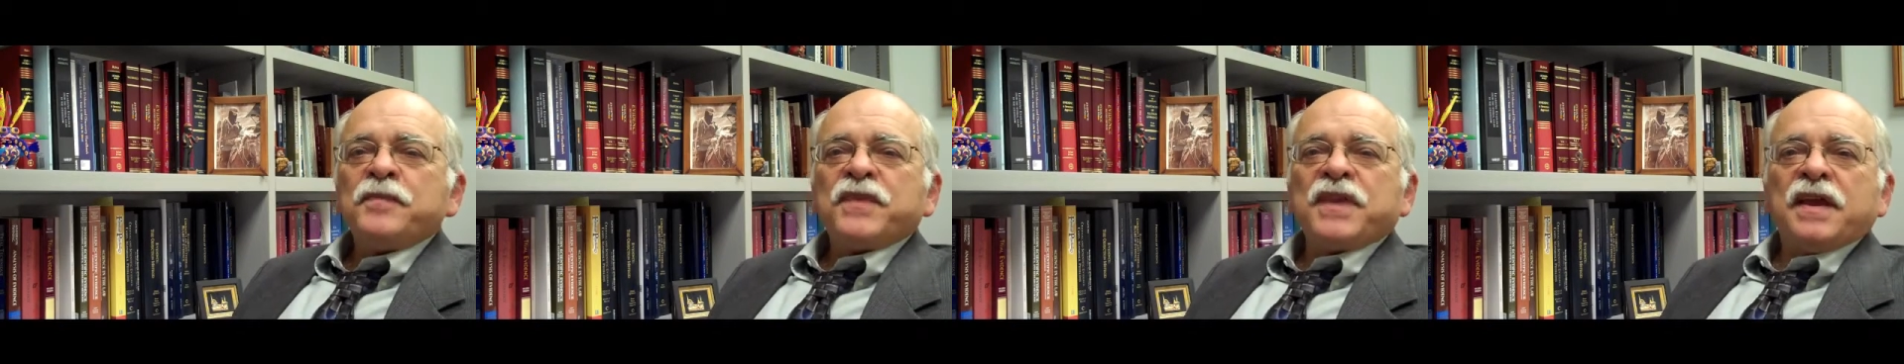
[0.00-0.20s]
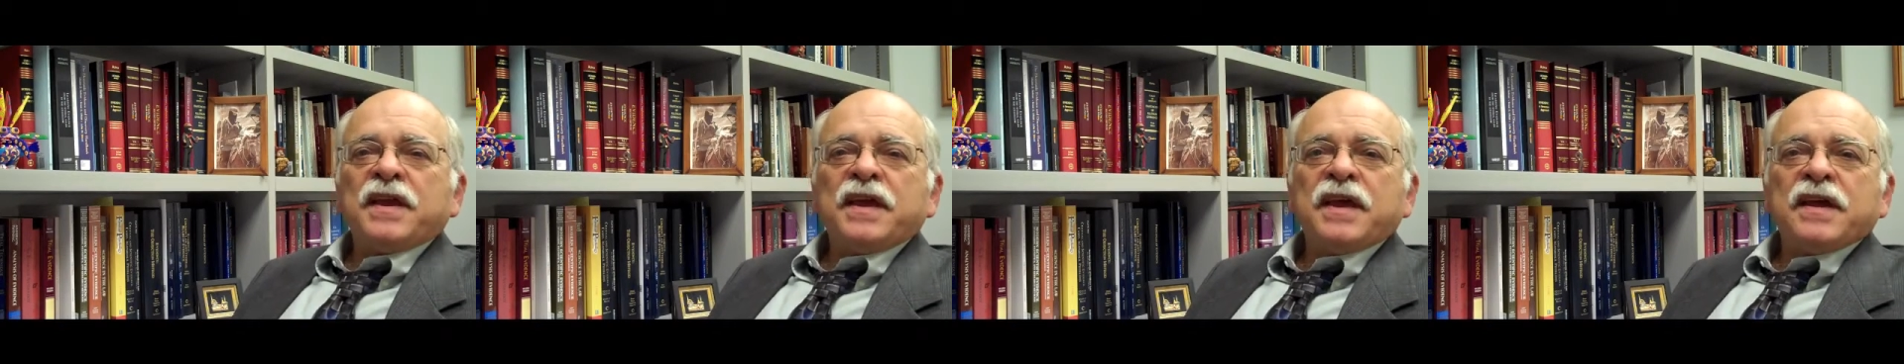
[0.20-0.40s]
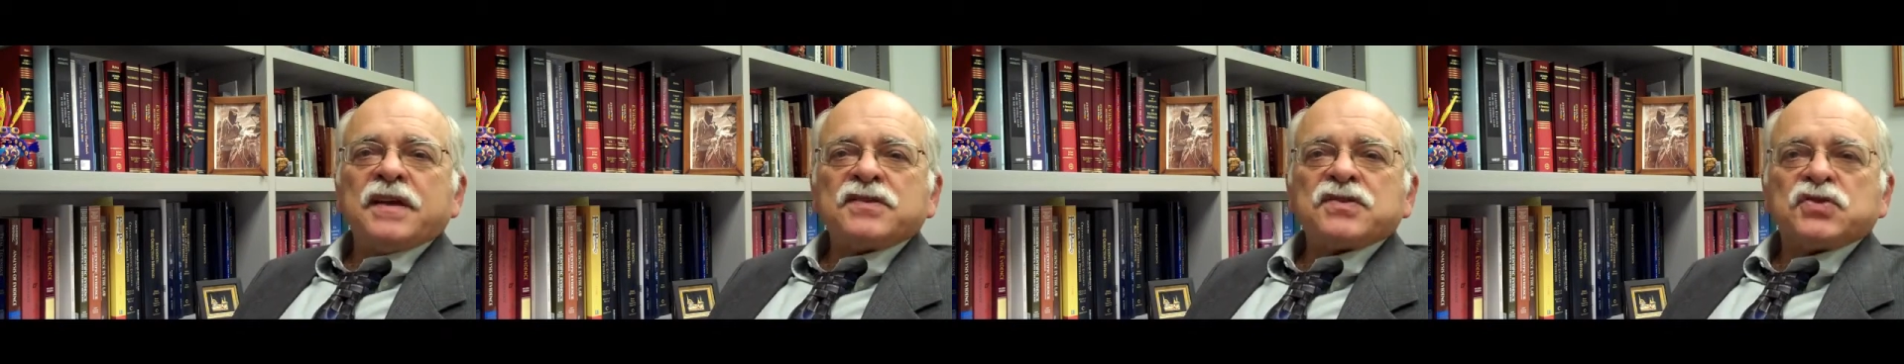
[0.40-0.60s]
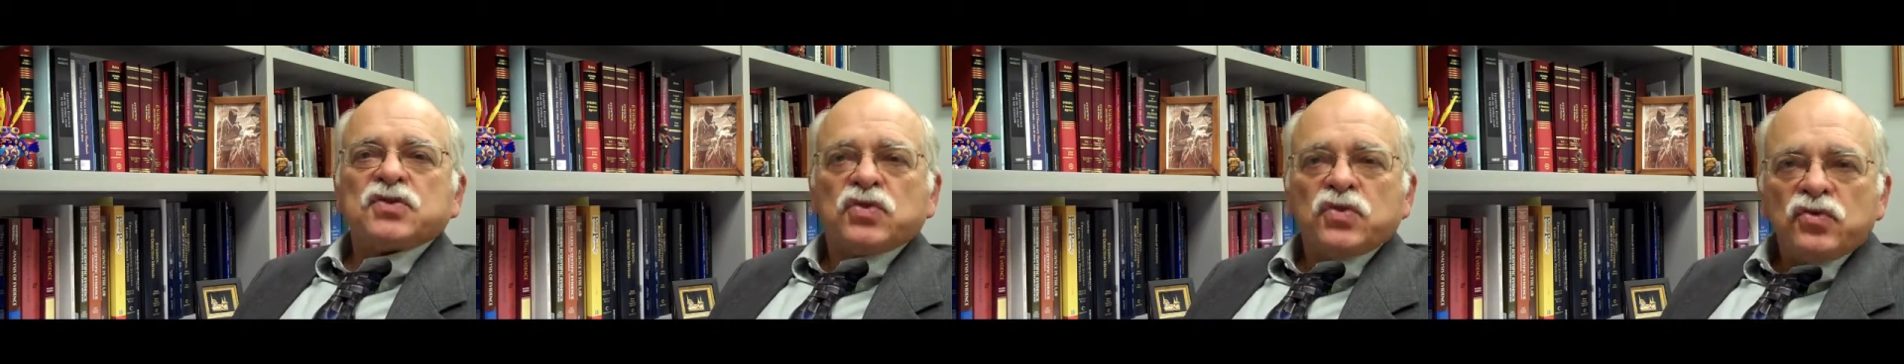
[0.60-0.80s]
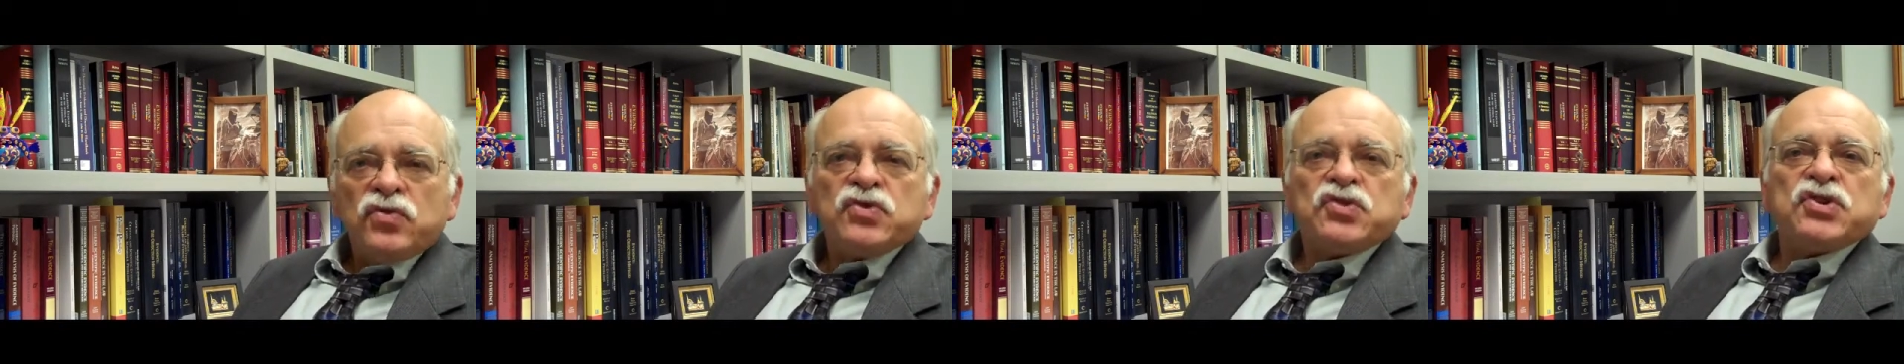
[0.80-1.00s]
that has
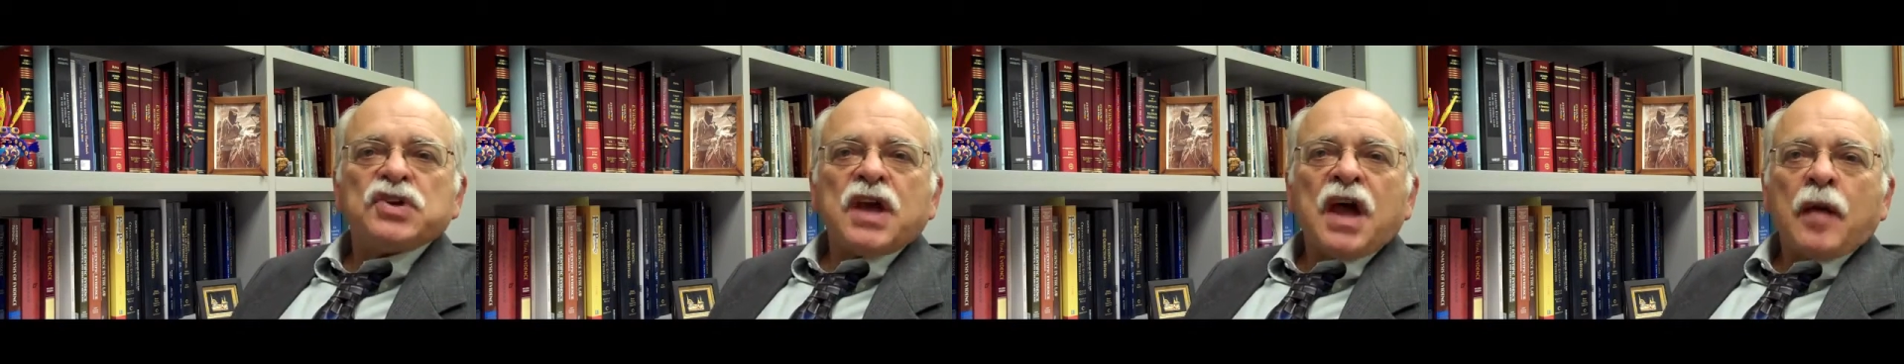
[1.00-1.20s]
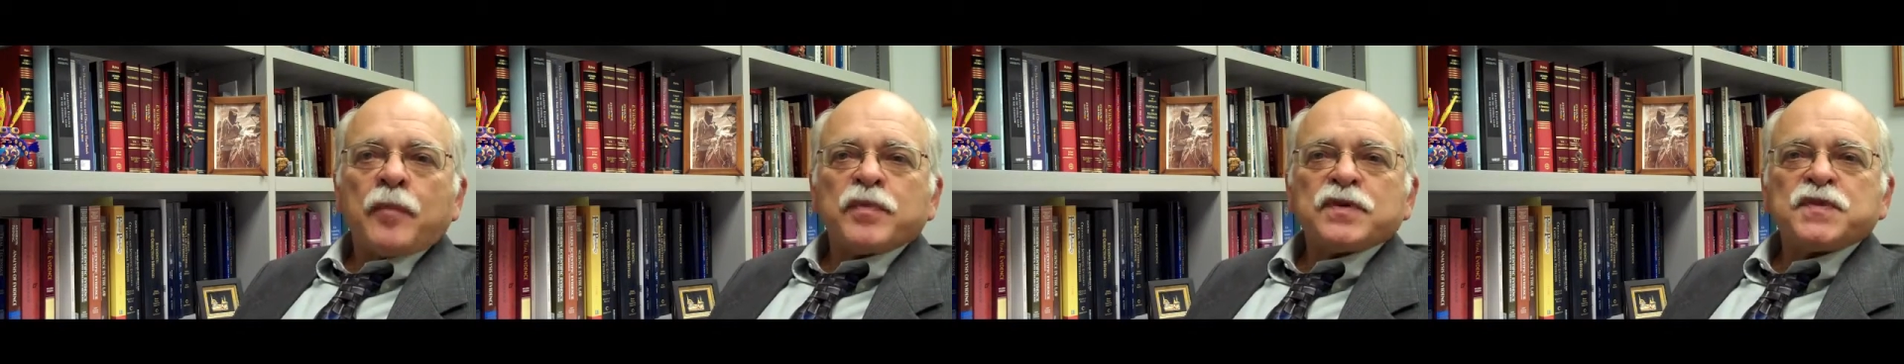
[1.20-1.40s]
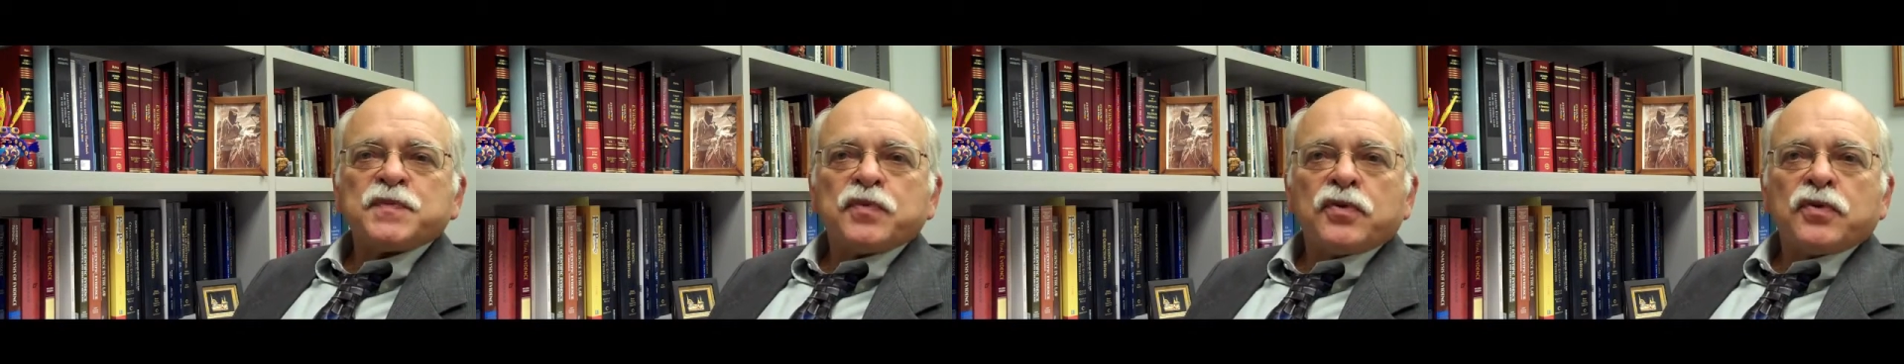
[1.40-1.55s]
two Chiapas